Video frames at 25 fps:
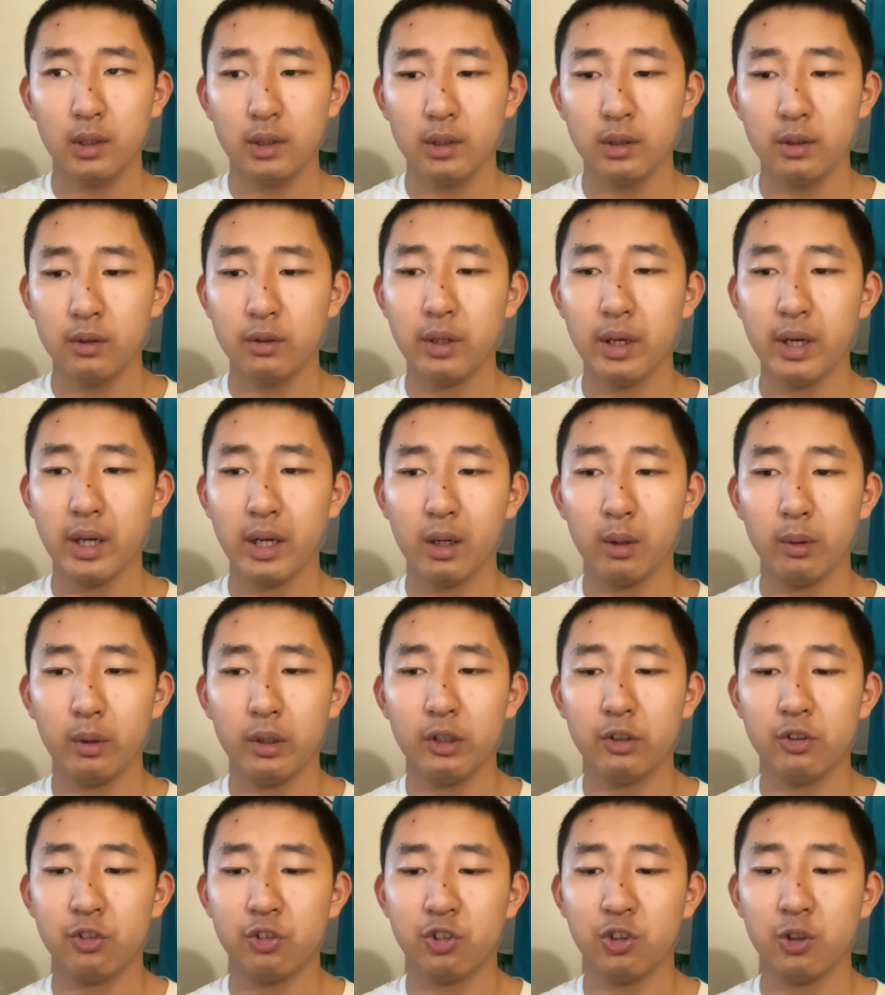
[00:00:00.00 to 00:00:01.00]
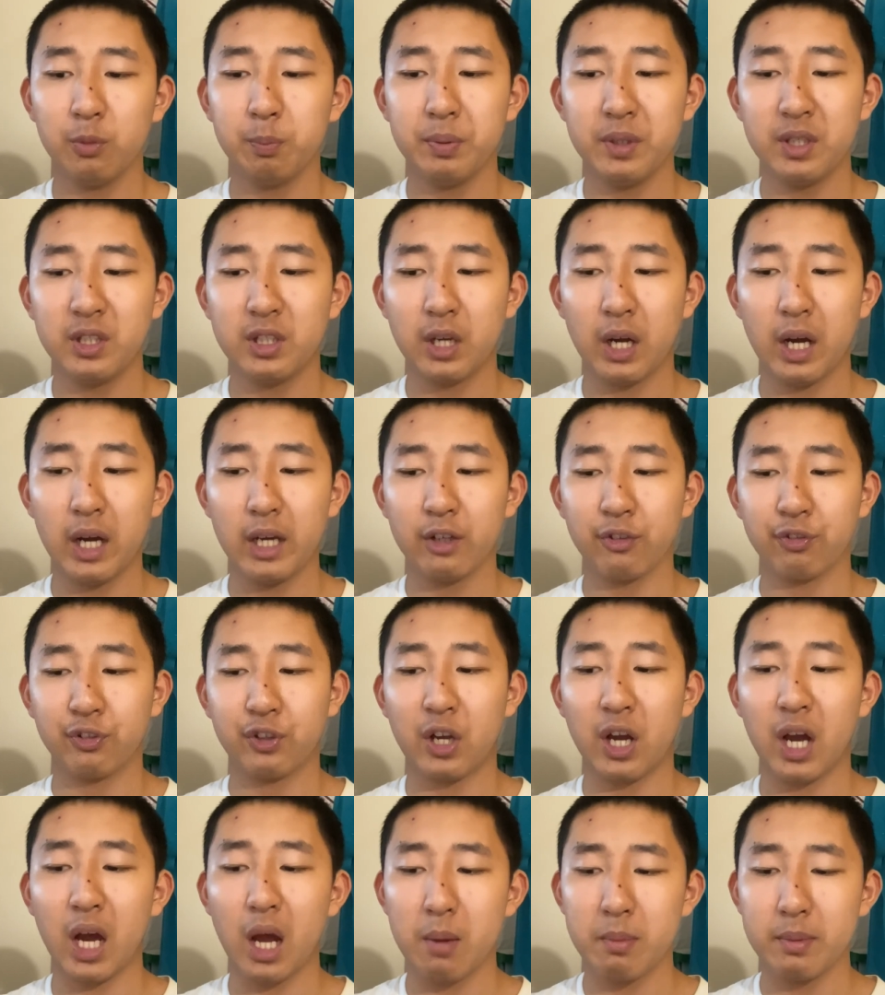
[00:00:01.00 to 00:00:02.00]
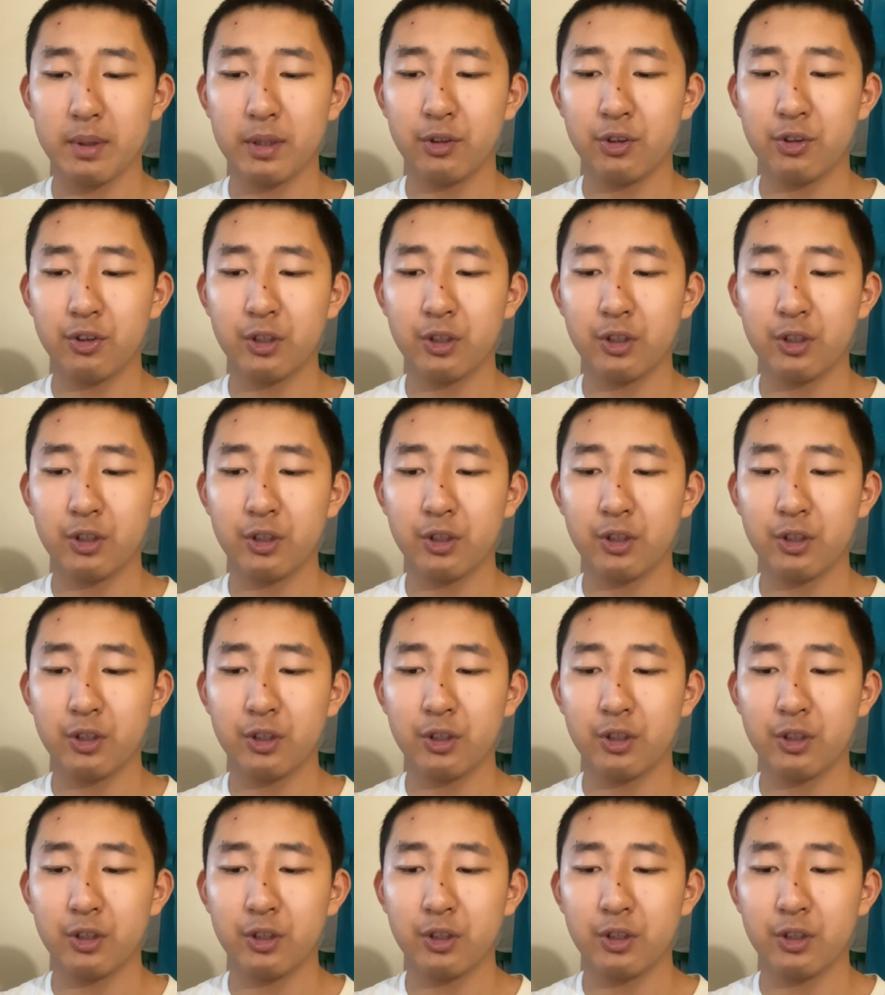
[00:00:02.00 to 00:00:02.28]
Now, it should be kind of common